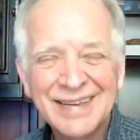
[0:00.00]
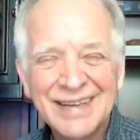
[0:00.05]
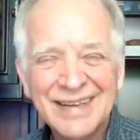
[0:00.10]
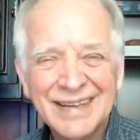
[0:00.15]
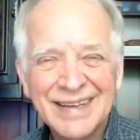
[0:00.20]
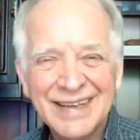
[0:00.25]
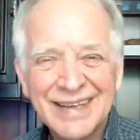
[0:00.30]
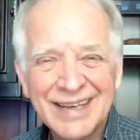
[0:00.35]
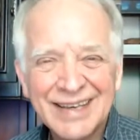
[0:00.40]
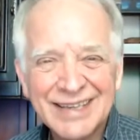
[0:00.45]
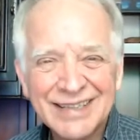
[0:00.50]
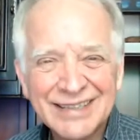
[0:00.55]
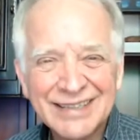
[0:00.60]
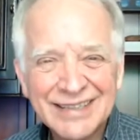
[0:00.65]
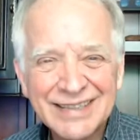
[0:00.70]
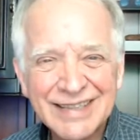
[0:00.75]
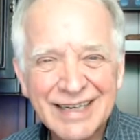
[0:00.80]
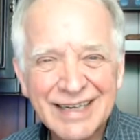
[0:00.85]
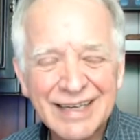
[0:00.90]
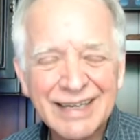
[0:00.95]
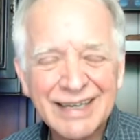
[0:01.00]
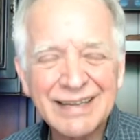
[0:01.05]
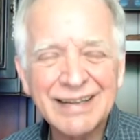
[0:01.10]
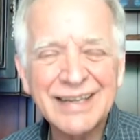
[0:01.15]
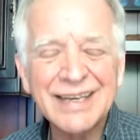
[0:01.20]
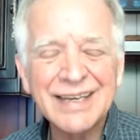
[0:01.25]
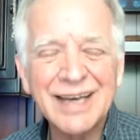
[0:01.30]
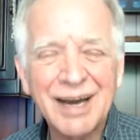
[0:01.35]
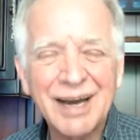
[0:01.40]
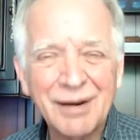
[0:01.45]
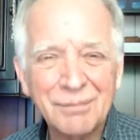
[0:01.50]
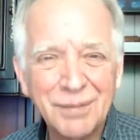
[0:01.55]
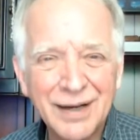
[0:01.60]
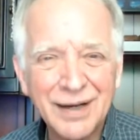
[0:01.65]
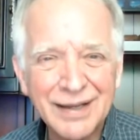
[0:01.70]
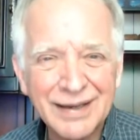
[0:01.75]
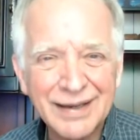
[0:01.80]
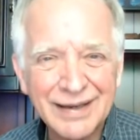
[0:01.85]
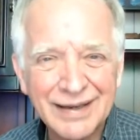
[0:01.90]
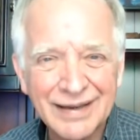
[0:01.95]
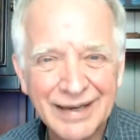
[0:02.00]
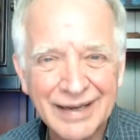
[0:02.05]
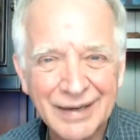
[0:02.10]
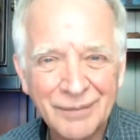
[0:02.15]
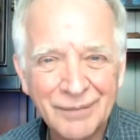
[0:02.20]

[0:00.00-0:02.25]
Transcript: exceedingly abundantly.